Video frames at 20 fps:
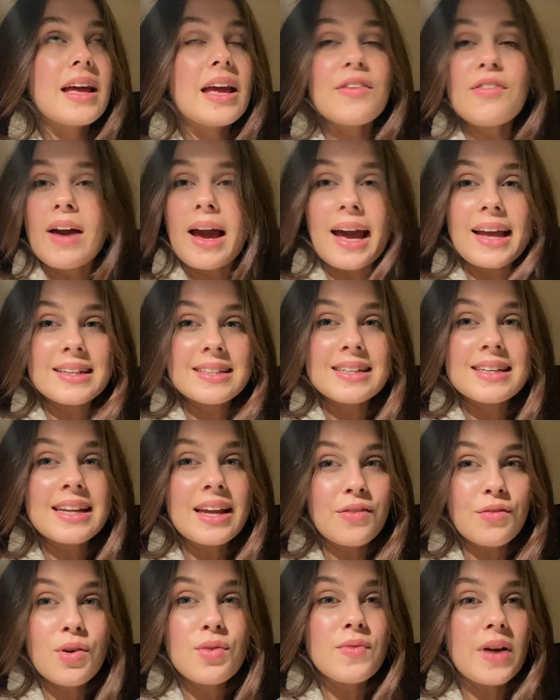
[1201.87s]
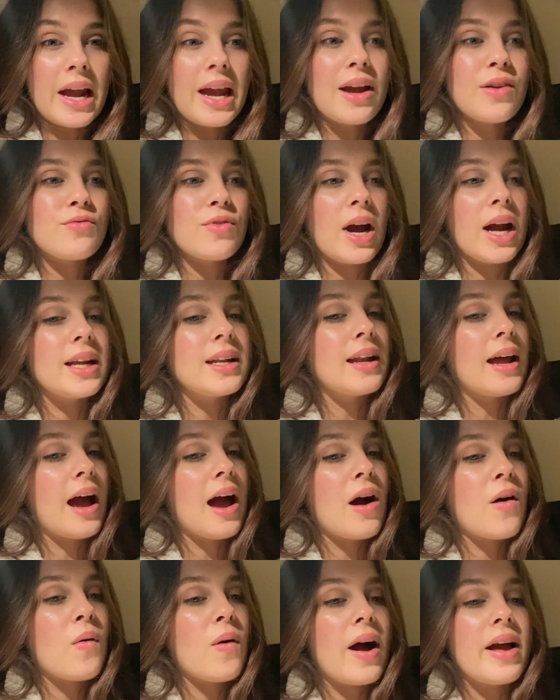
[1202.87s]
If I had to give a rating right
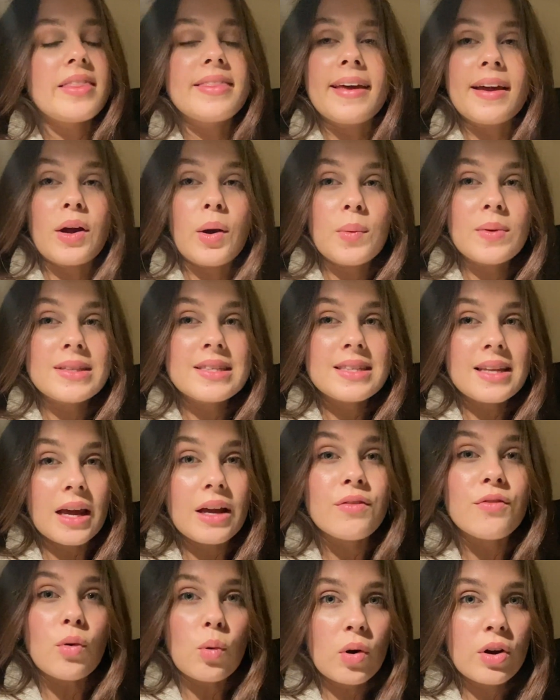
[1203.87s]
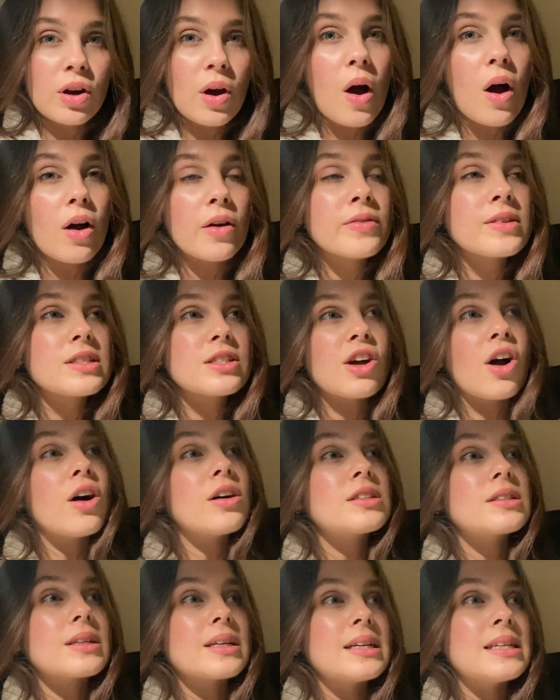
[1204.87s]
now, I think I would say 4.5
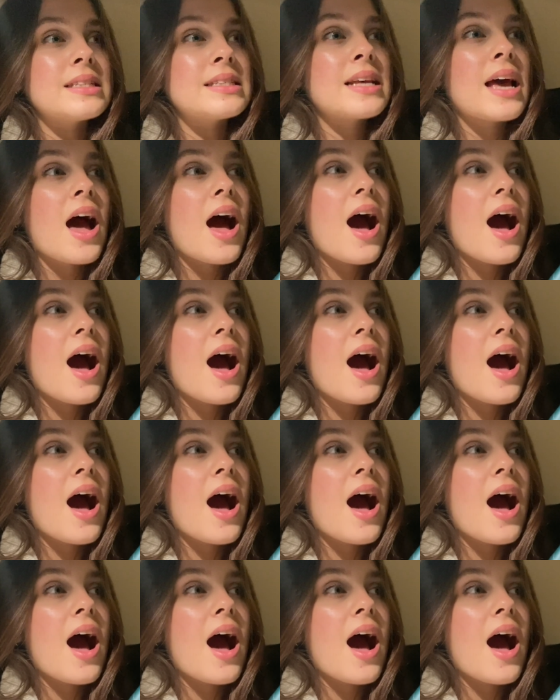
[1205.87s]
stars, because